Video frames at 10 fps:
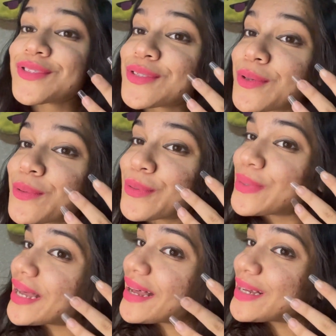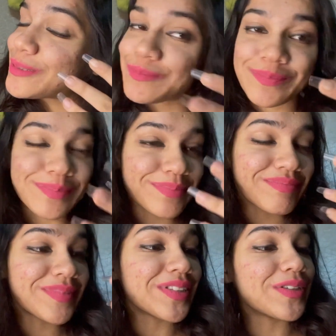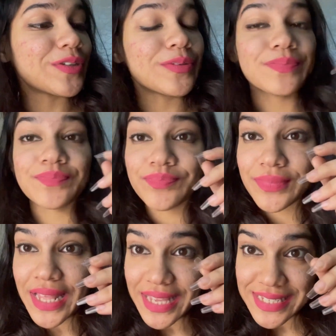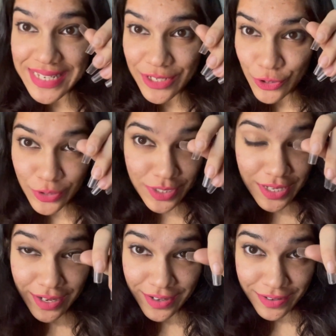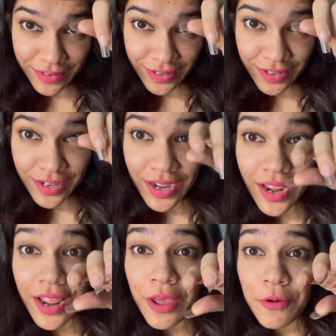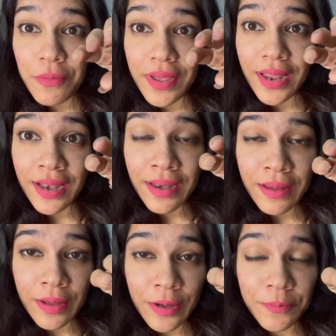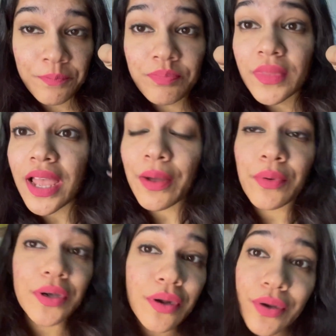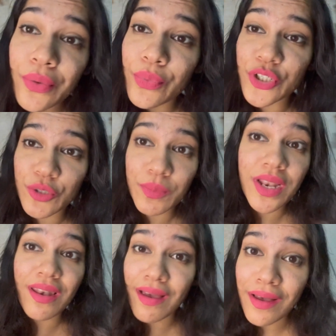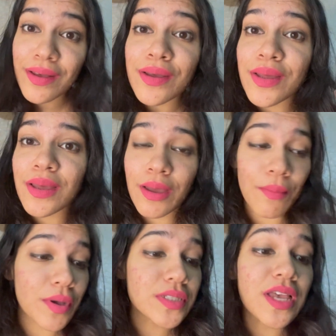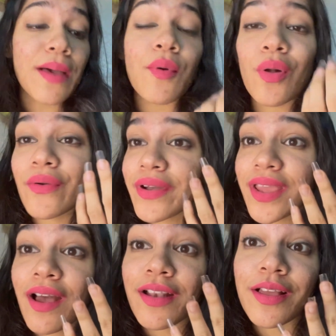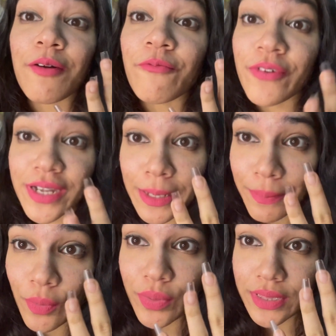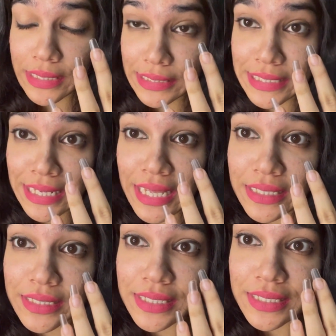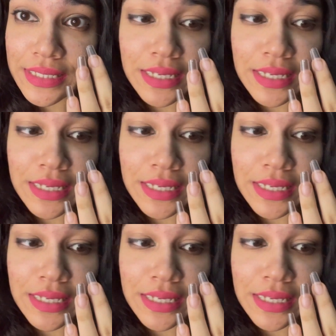So the extensions are done. Well, I want you all to wish me luck because I'm already uncomfortable with these nails.